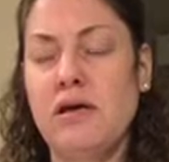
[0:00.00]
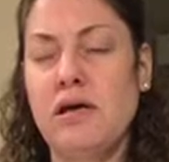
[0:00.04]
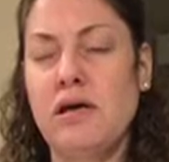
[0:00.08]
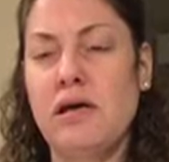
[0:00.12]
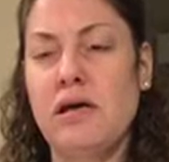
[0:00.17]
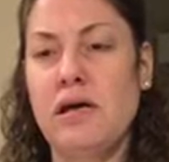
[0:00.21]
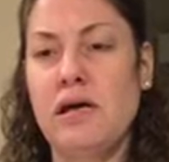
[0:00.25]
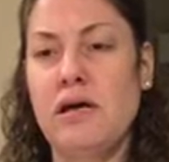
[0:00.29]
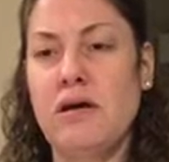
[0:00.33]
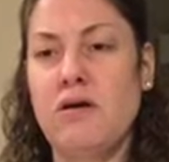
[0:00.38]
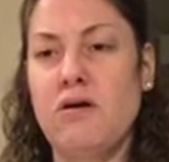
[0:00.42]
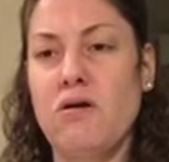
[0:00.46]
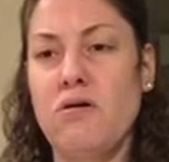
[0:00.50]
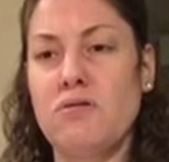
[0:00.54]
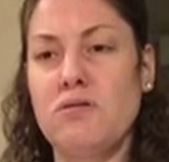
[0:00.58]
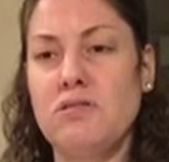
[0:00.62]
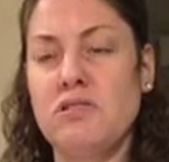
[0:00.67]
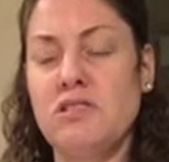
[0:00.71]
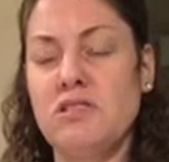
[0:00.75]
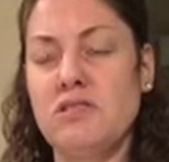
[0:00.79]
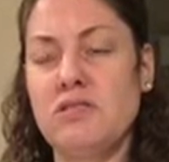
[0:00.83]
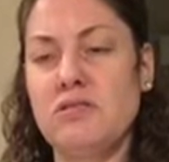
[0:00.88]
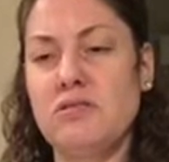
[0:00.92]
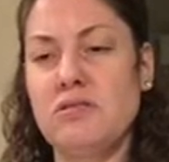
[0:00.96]

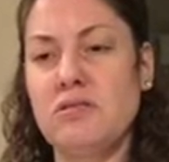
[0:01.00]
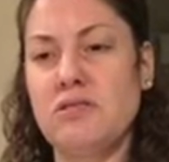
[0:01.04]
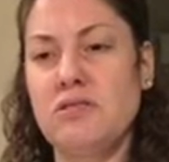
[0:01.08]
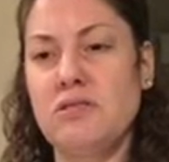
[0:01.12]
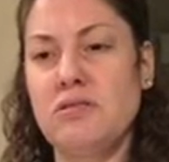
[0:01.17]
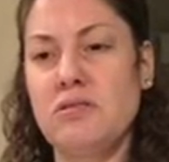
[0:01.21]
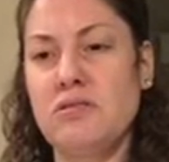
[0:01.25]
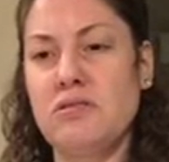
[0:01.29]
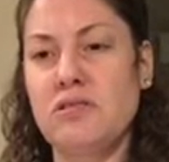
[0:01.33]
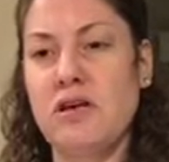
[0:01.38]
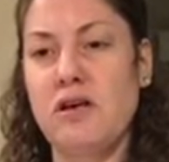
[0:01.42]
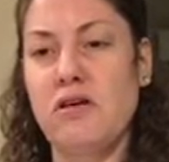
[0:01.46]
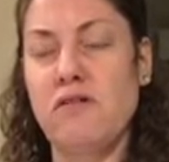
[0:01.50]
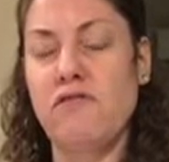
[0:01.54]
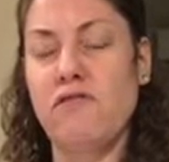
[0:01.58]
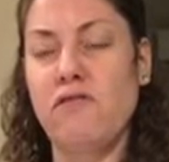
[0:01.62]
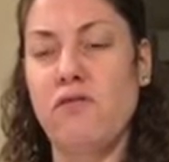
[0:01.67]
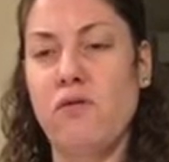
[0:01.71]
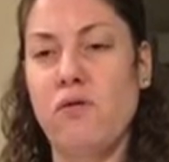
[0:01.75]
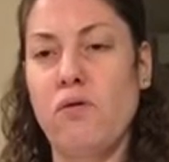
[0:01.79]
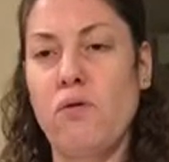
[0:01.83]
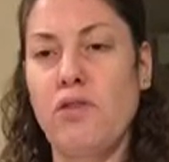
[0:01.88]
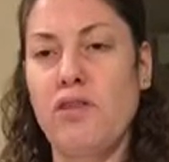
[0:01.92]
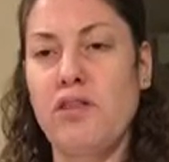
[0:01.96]
incontinence and so
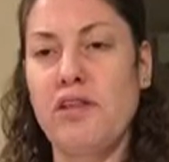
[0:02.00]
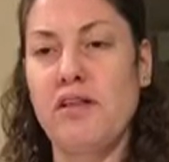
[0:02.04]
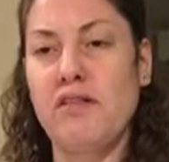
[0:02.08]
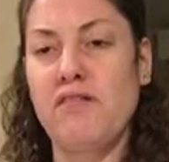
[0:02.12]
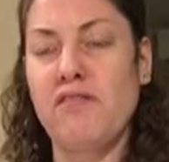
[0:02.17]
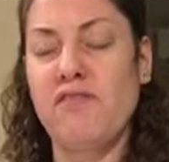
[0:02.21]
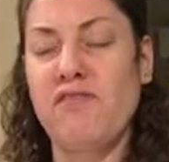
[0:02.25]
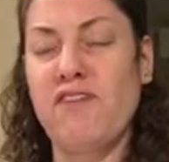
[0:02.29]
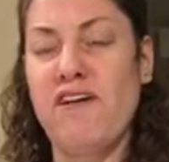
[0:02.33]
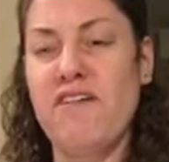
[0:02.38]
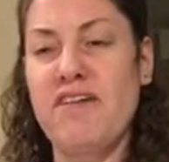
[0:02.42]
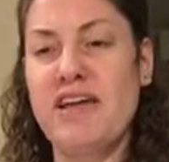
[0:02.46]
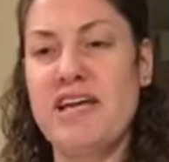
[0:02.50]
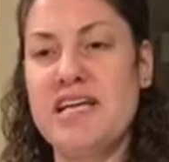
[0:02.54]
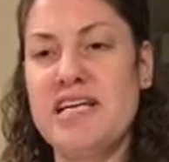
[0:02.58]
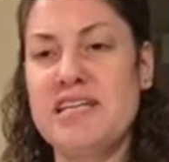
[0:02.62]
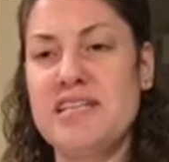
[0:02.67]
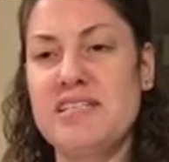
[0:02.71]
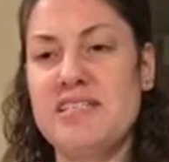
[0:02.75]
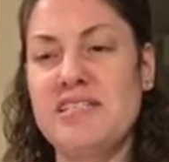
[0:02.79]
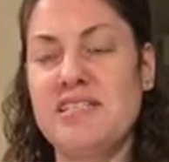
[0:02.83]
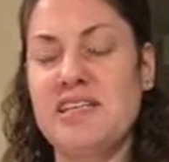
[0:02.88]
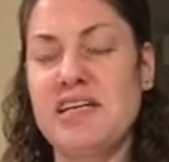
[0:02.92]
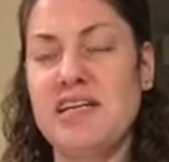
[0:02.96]
forth, it's very
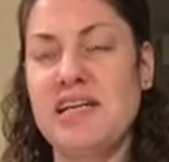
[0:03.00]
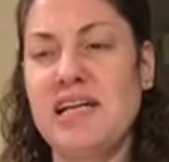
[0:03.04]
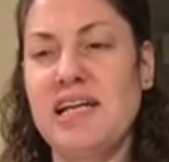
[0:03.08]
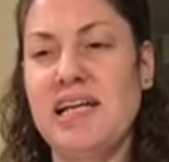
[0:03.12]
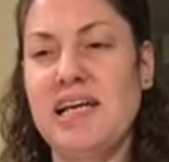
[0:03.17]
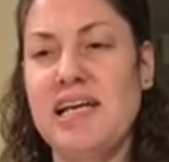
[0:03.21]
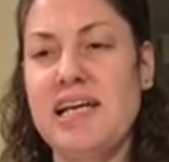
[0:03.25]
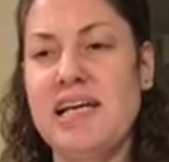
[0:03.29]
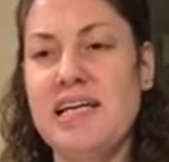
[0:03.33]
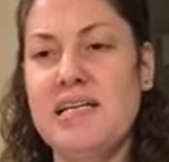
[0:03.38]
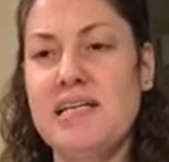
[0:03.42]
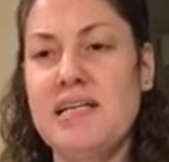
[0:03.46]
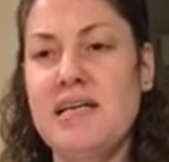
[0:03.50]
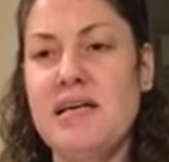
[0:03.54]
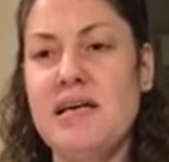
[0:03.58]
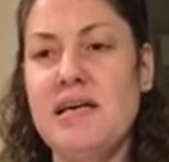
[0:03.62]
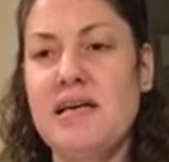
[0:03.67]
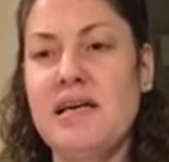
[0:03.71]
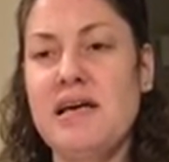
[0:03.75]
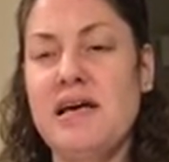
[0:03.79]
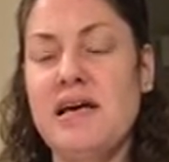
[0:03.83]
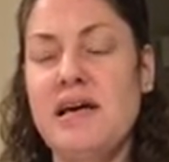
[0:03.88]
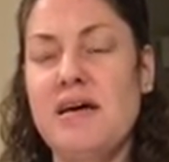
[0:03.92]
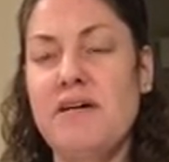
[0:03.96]
easy to clean,
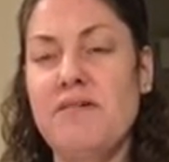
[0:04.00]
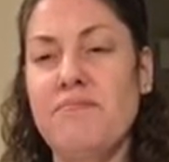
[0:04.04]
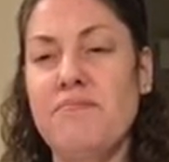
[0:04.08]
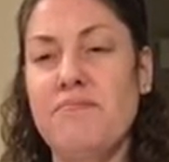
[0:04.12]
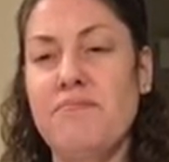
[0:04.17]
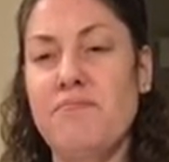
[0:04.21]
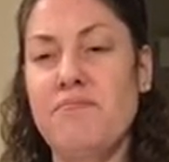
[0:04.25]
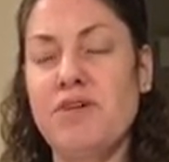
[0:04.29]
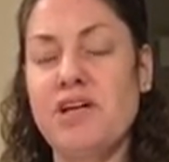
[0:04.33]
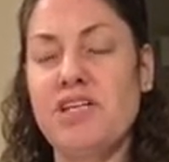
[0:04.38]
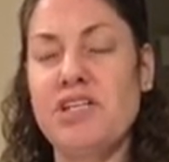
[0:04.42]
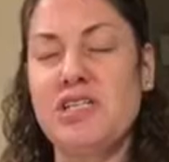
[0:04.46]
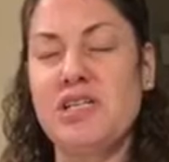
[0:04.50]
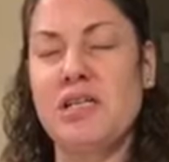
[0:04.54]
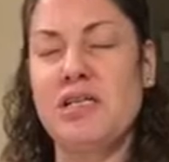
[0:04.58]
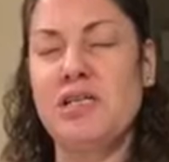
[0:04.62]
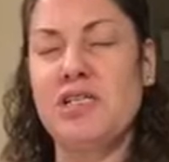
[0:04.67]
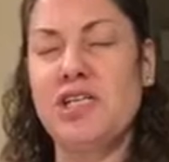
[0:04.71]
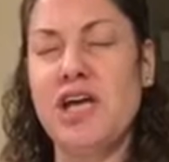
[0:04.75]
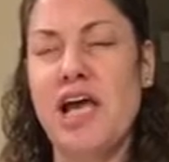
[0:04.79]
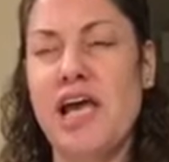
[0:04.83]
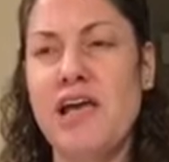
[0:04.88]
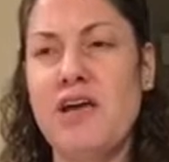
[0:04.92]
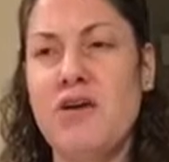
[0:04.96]
which the
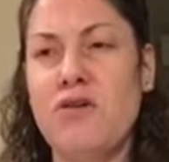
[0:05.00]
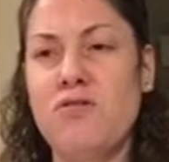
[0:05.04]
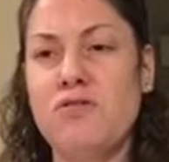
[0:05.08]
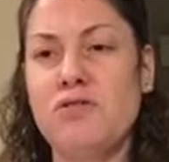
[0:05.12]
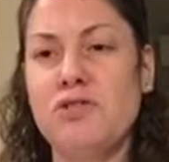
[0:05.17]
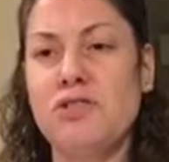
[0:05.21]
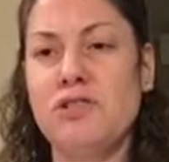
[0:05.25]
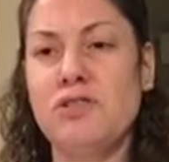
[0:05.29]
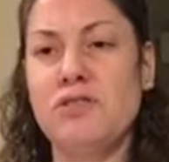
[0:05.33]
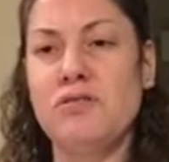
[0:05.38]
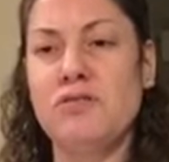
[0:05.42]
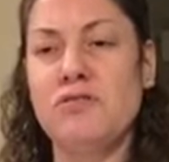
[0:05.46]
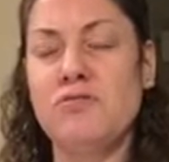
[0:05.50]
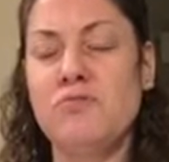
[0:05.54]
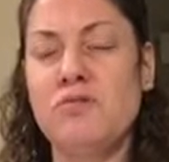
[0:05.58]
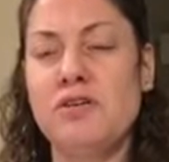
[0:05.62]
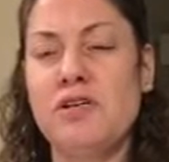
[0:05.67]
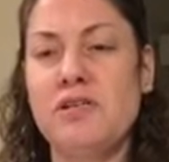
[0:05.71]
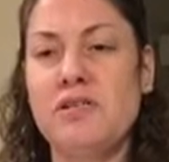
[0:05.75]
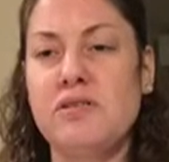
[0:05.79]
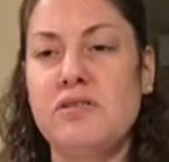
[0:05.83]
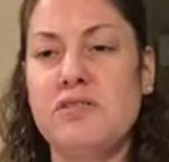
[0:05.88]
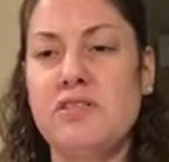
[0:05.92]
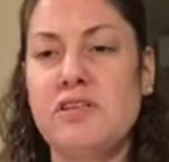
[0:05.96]
J cushions
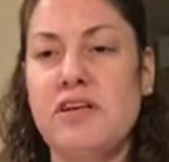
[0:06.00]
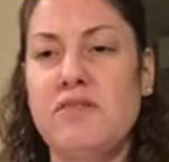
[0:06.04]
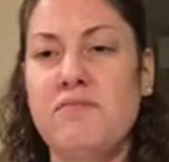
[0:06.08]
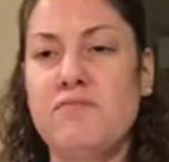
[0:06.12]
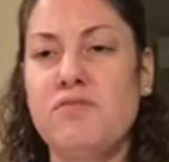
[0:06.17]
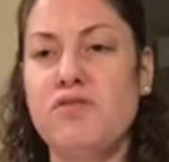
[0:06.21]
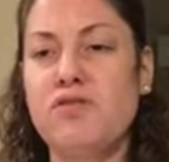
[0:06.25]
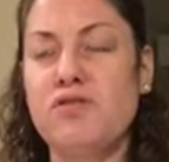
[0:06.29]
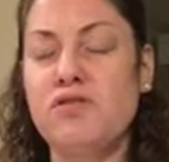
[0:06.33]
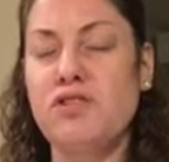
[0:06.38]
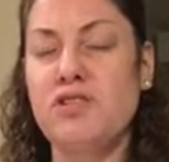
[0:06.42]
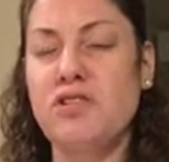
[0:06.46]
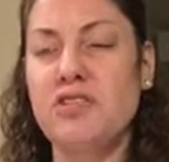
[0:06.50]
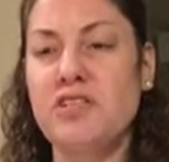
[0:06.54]
weren't so much.